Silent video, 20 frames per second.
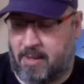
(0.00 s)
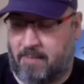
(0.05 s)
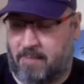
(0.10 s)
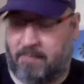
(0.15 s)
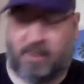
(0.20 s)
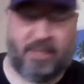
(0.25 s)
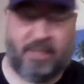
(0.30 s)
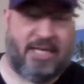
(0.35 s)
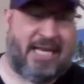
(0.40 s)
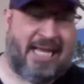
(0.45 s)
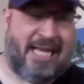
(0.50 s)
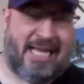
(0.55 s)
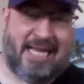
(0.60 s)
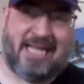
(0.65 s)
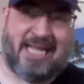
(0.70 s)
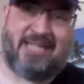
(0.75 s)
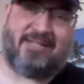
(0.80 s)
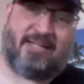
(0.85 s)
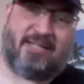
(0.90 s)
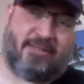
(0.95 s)
But
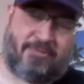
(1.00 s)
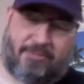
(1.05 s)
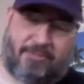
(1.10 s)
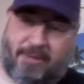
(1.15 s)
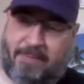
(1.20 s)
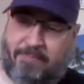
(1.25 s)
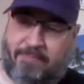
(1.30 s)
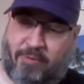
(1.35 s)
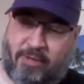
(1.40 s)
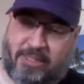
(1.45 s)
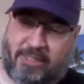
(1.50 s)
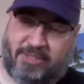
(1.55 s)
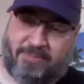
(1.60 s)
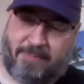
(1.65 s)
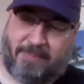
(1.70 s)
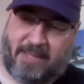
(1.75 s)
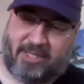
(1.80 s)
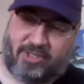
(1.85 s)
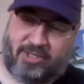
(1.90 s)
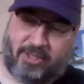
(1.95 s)
he is a 3-point
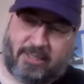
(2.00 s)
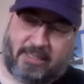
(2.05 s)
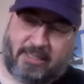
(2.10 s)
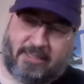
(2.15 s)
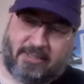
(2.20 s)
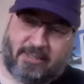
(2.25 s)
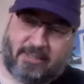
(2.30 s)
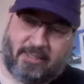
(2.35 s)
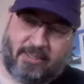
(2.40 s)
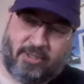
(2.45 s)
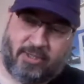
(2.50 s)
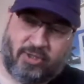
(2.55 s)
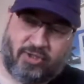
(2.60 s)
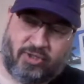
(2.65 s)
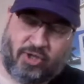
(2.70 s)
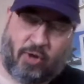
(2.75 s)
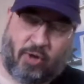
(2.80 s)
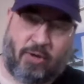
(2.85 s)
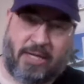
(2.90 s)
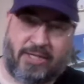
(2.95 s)
specialist,
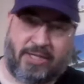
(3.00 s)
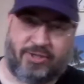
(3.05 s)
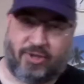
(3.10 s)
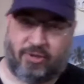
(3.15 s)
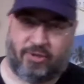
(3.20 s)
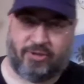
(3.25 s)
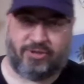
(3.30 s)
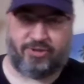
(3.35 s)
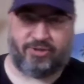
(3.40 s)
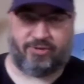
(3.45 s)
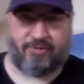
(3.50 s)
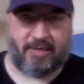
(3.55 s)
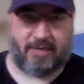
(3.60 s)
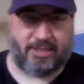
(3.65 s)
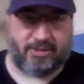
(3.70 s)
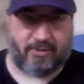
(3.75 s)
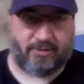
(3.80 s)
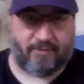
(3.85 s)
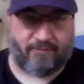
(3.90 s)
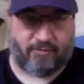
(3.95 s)
so he's going to
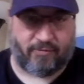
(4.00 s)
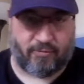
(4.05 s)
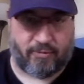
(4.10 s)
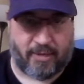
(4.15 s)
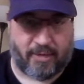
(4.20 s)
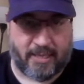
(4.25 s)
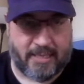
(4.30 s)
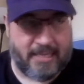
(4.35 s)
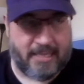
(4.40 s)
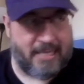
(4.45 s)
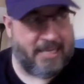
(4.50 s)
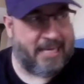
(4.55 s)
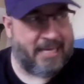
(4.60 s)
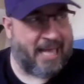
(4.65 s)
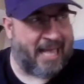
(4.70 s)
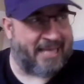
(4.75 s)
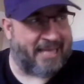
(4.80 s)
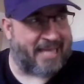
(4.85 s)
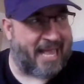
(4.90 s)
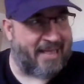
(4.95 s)
stretch the floor.
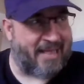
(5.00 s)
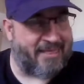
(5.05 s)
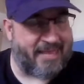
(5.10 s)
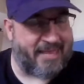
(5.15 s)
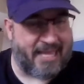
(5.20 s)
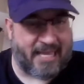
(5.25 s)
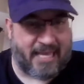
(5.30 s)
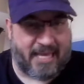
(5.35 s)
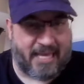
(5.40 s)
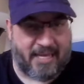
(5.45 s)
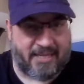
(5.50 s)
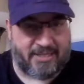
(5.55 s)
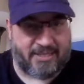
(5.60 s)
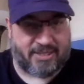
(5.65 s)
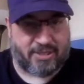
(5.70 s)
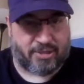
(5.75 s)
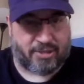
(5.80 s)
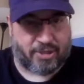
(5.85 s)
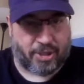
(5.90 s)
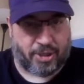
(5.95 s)
And I think
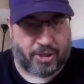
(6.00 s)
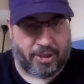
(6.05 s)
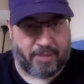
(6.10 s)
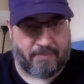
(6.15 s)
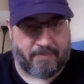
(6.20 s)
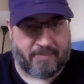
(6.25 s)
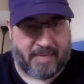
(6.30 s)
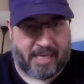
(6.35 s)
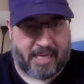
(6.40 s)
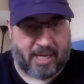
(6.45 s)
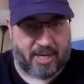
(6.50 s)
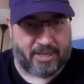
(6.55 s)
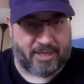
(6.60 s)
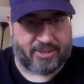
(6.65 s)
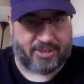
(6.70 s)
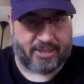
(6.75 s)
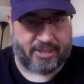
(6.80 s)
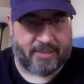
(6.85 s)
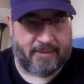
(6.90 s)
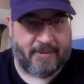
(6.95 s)
he's good
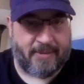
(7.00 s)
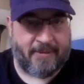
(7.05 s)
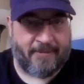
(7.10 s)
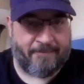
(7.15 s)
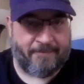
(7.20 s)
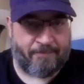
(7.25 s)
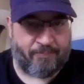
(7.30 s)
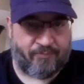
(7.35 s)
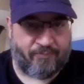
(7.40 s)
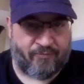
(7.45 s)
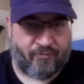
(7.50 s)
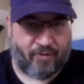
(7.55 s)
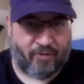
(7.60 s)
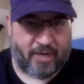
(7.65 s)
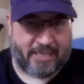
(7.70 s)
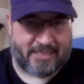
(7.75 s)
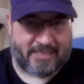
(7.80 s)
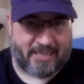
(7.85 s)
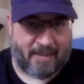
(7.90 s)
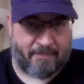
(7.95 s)
because,
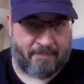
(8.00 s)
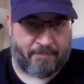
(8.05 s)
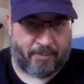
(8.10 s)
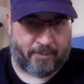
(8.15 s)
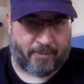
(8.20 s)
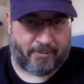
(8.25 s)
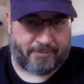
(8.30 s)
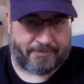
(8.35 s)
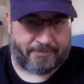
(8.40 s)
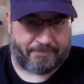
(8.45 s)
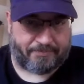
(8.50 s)
for example,